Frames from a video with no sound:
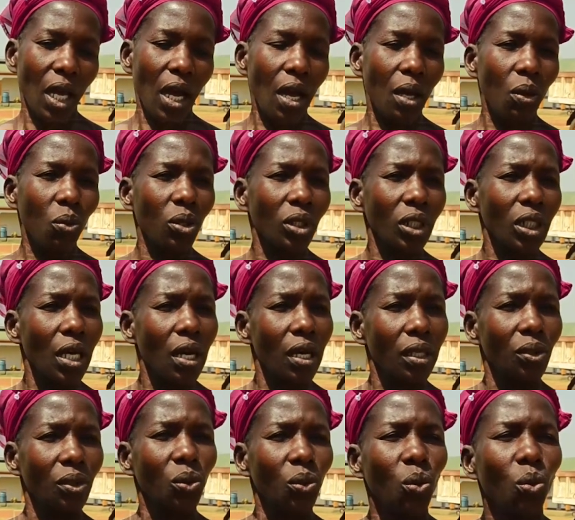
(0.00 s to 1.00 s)
I want
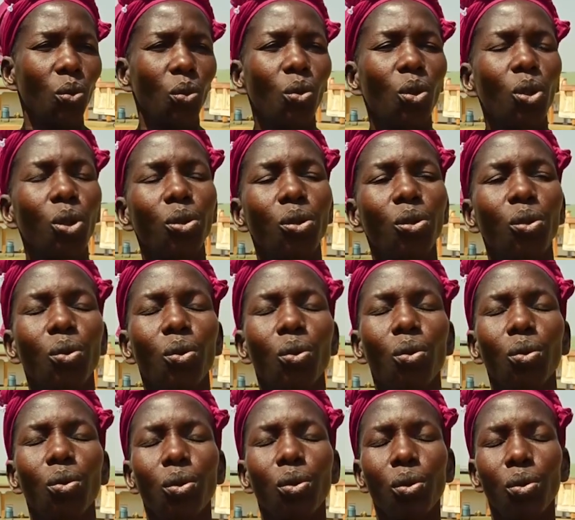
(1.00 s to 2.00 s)
her to go to,
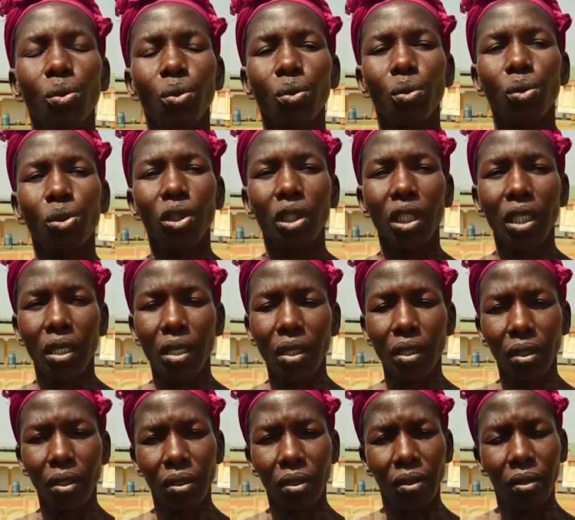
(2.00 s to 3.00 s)
to Uche
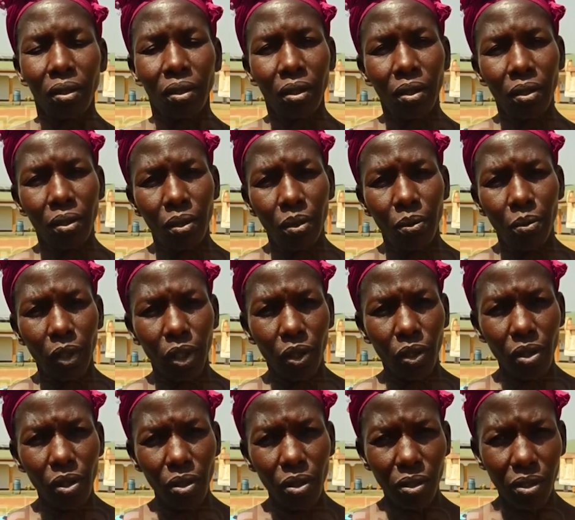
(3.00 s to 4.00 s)

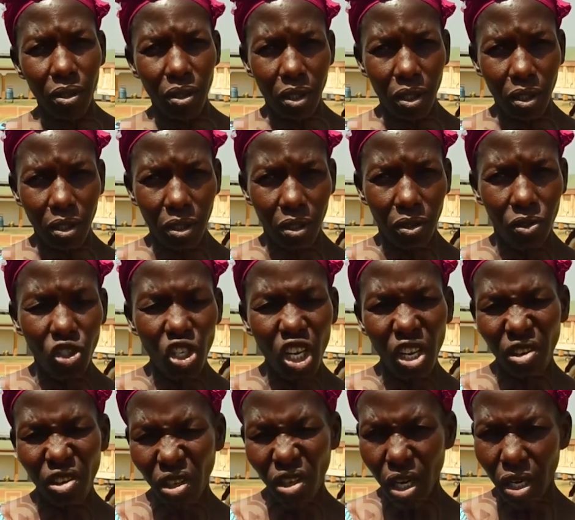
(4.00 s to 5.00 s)
because
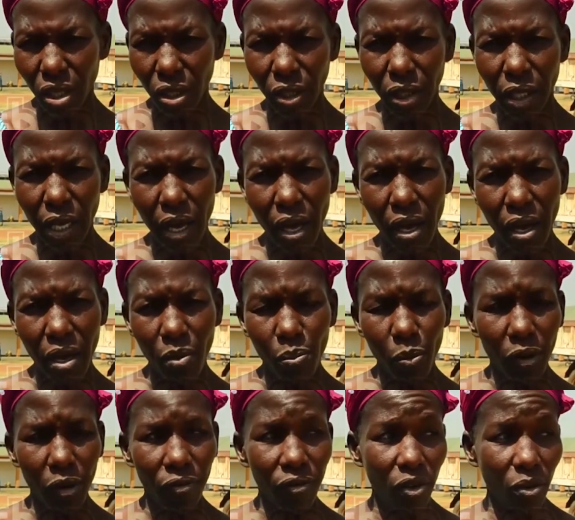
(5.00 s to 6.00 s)
generally their
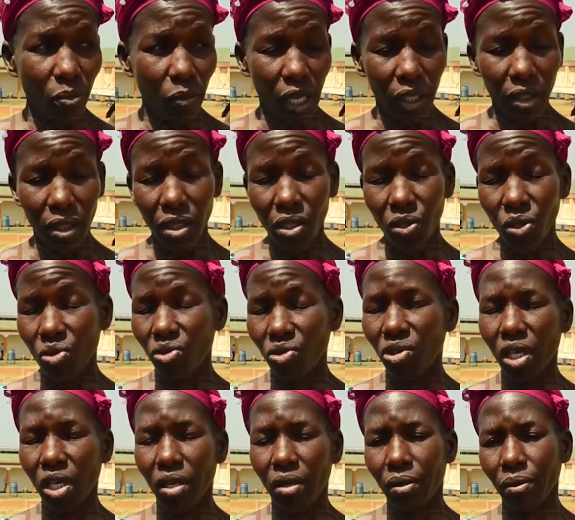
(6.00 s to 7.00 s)
performance is
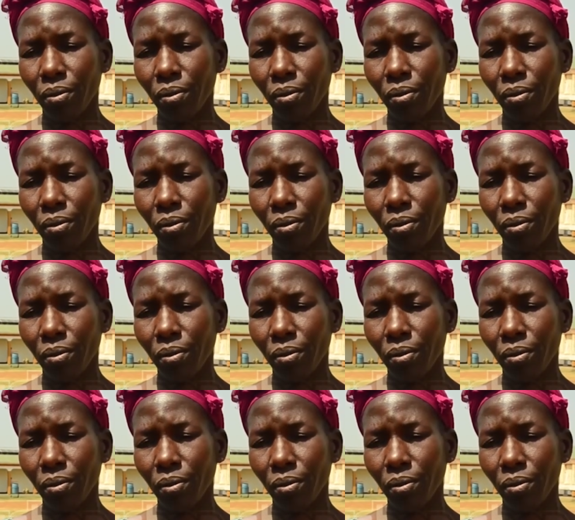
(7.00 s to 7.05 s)
okay.